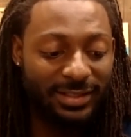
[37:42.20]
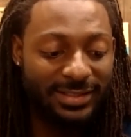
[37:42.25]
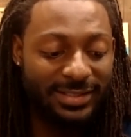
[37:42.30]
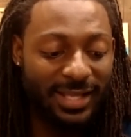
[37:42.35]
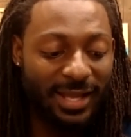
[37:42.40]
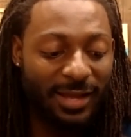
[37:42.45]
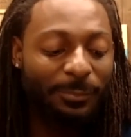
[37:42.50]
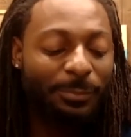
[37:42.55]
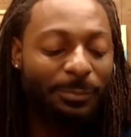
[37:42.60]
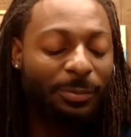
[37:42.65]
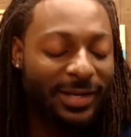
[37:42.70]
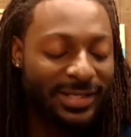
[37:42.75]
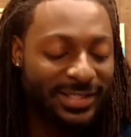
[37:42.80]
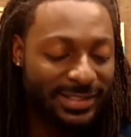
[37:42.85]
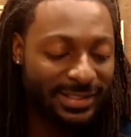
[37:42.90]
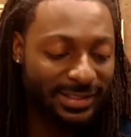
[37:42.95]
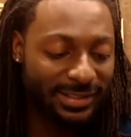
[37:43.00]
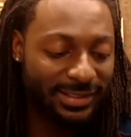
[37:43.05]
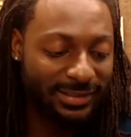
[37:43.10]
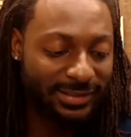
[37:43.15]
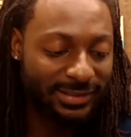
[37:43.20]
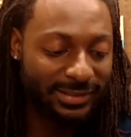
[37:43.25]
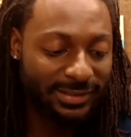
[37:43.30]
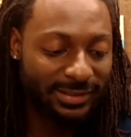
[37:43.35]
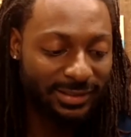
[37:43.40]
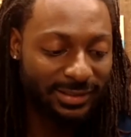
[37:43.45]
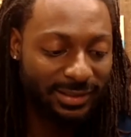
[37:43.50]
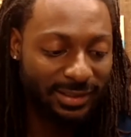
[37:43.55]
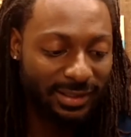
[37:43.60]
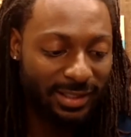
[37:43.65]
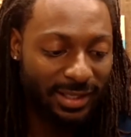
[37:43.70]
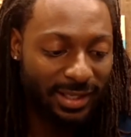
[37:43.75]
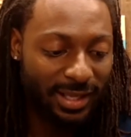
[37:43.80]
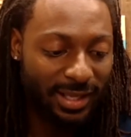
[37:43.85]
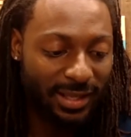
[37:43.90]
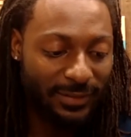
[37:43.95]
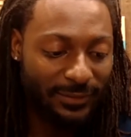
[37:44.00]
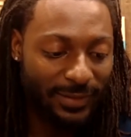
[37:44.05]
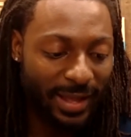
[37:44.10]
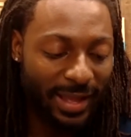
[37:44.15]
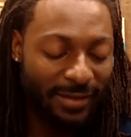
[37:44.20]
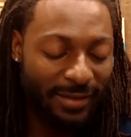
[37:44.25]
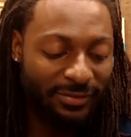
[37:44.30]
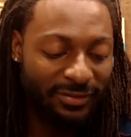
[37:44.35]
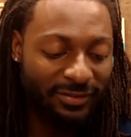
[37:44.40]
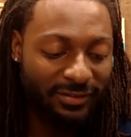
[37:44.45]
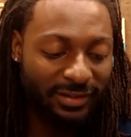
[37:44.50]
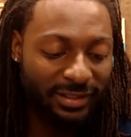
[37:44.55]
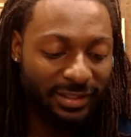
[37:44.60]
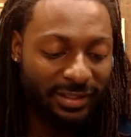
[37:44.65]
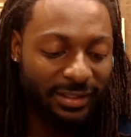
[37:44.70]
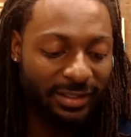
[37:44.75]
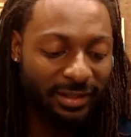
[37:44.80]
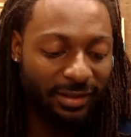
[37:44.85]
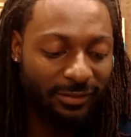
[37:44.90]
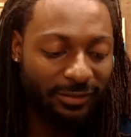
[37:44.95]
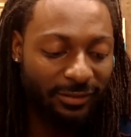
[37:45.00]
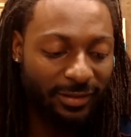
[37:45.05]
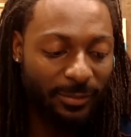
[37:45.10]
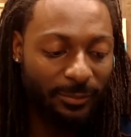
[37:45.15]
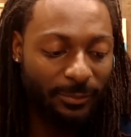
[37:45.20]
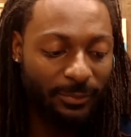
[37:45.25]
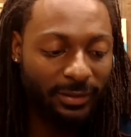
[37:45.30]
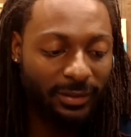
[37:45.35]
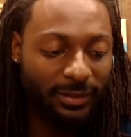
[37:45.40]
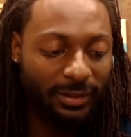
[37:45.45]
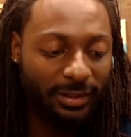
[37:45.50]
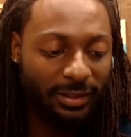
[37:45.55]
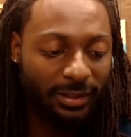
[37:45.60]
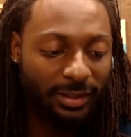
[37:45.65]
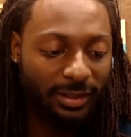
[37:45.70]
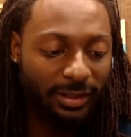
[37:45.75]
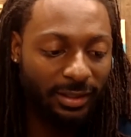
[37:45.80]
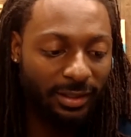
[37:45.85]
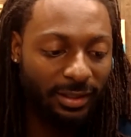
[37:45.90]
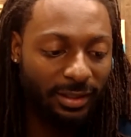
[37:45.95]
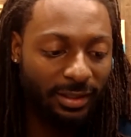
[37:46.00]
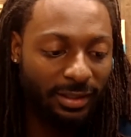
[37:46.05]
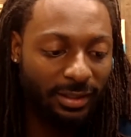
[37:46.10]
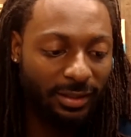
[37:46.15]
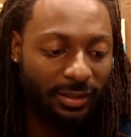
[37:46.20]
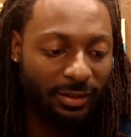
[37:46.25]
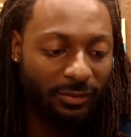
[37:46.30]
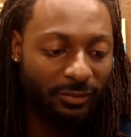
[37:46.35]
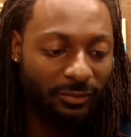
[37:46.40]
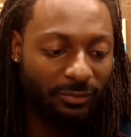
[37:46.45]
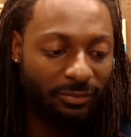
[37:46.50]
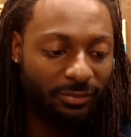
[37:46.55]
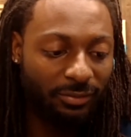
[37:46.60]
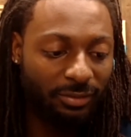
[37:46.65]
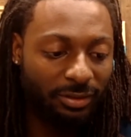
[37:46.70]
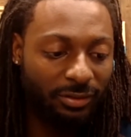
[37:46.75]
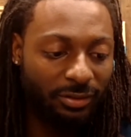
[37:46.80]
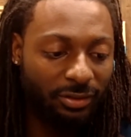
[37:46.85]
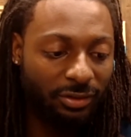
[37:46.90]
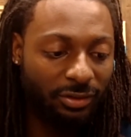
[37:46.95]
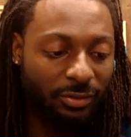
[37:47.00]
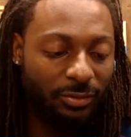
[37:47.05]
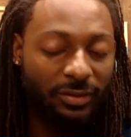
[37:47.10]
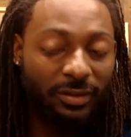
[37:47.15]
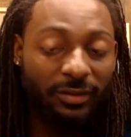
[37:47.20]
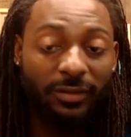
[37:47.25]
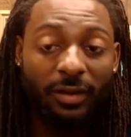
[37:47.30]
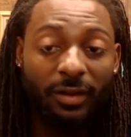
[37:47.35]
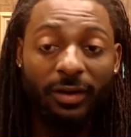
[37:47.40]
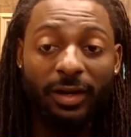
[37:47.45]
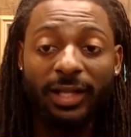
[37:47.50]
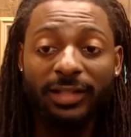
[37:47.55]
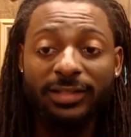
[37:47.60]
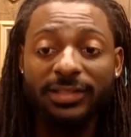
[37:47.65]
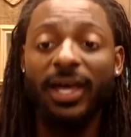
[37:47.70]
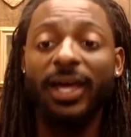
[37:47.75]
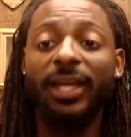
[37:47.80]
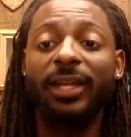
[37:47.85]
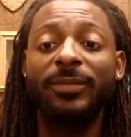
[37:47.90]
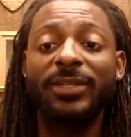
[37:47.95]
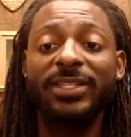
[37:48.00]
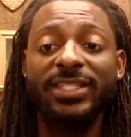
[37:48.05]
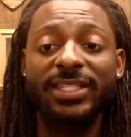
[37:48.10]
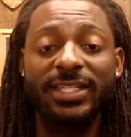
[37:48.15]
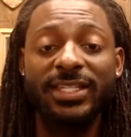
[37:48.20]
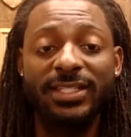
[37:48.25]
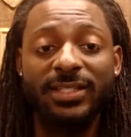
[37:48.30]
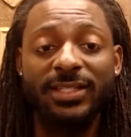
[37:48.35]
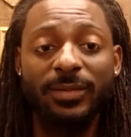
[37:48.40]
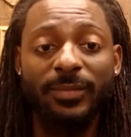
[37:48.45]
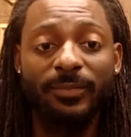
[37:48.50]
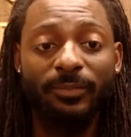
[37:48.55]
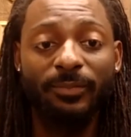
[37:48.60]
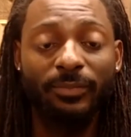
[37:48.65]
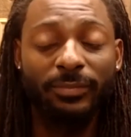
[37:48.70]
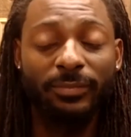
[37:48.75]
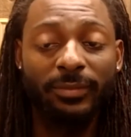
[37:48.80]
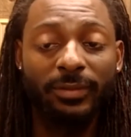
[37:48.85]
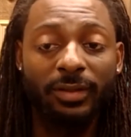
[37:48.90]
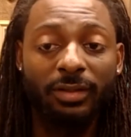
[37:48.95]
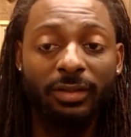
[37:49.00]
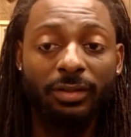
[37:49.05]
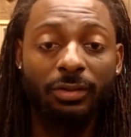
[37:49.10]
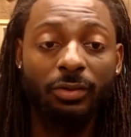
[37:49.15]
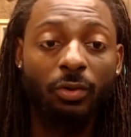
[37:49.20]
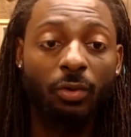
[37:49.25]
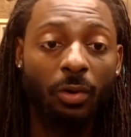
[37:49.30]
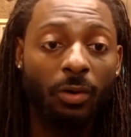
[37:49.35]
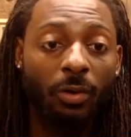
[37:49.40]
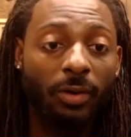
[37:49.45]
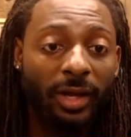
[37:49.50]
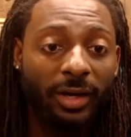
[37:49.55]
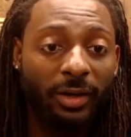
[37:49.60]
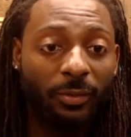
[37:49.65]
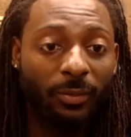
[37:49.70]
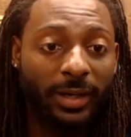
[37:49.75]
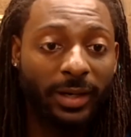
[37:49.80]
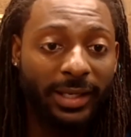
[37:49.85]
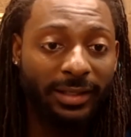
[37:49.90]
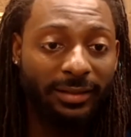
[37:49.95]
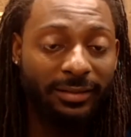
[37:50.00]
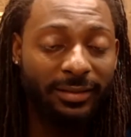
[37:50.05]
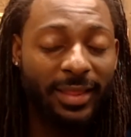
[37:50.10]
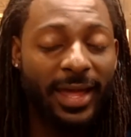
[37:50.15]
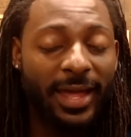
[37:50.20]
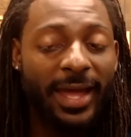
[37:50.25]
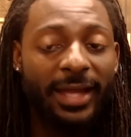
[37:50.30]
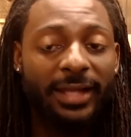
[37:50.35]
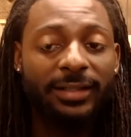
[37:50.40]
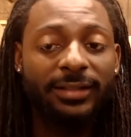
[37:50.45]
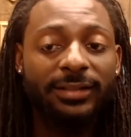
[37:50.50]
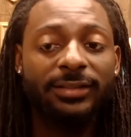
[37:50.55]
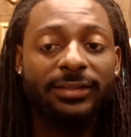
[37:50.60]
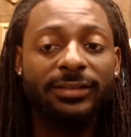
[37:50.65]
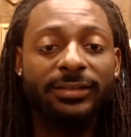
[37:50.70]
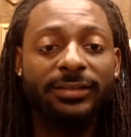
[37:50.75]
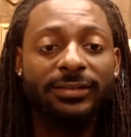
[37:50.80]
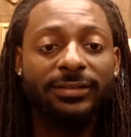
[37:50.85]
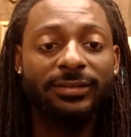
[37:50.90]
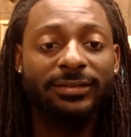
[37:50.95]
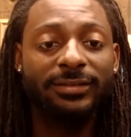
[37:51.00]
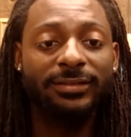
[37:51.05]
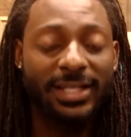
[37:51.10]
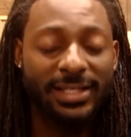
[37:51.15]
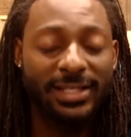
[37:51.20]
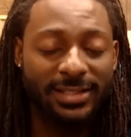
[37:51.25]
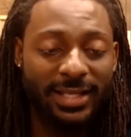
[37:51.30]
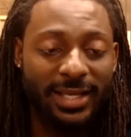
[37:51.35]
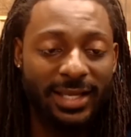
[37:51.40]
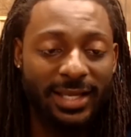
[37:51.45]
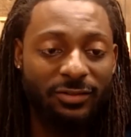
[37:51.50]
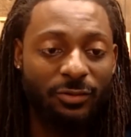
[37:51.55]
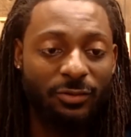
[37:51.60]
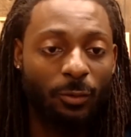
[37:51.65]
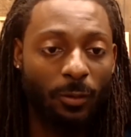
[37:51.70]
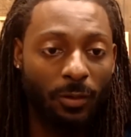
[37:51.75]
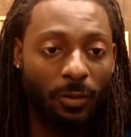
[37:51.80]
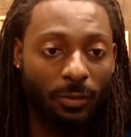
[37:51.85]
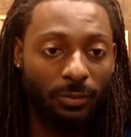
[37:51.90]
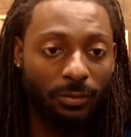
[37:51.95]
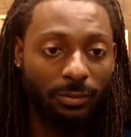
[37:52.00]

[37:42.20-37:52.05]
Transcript: unprecedented. I haven't seen any other company using their autonomous system grow at a rate that Tesla has grown.